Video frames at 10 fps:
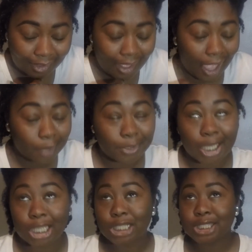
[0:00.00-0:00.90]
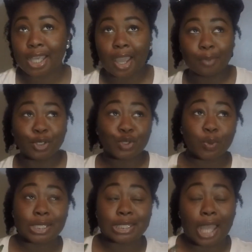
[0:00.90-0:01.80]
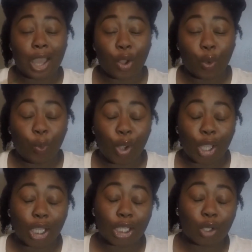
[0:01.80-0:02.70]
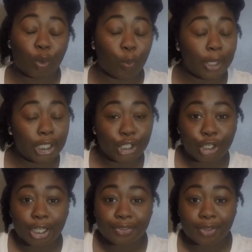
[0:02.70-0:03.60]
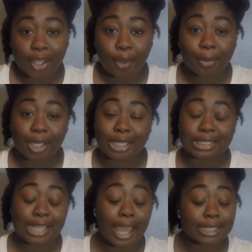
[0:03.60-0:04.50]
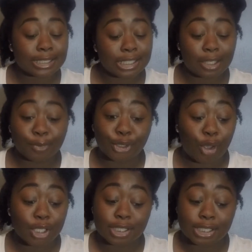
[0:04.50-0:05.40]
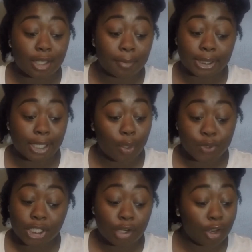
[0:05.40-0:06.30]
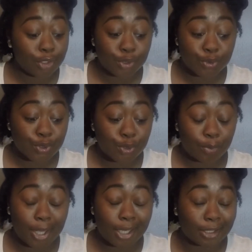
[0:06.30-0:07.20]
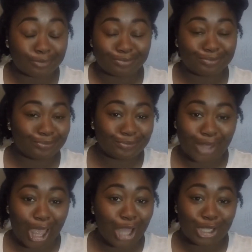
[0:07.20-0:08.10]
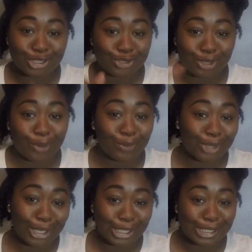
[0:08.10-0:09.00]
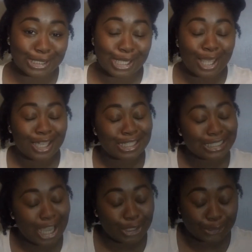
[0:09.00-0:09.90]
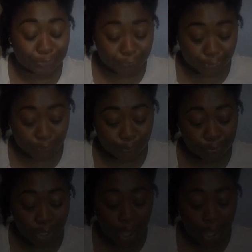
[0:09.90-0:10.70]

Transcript: I'm not going to say I'm the twist out queen or anything, because that seat belongs to somebody else here on YouTube, and I'll let you know who that is down the road.